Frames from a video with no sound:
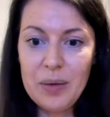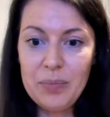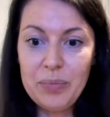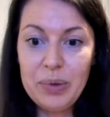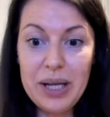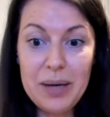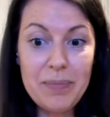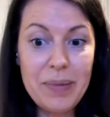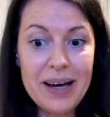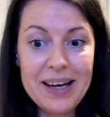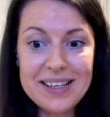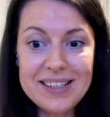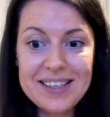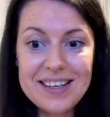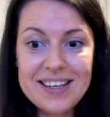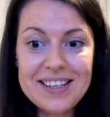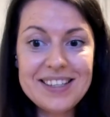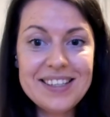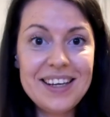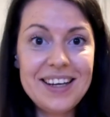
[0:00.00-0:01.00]
Play Pass
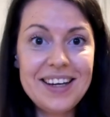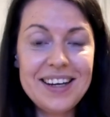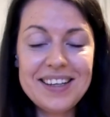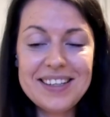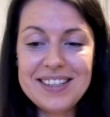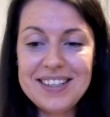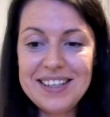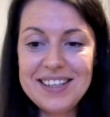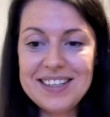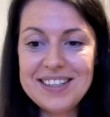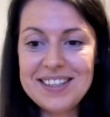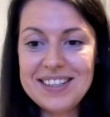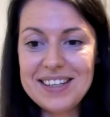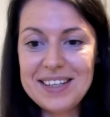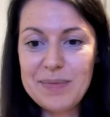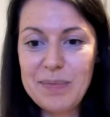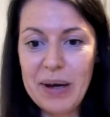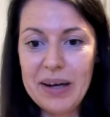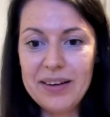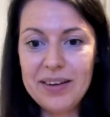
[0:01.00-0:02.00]
has since
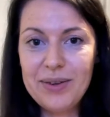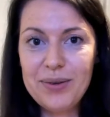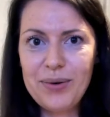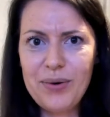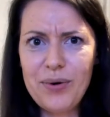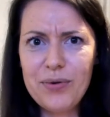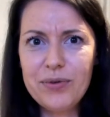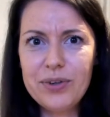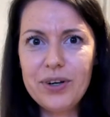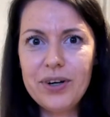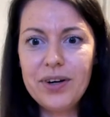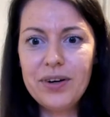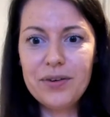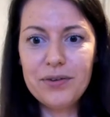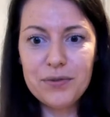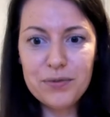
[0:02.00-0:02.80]
expanded to over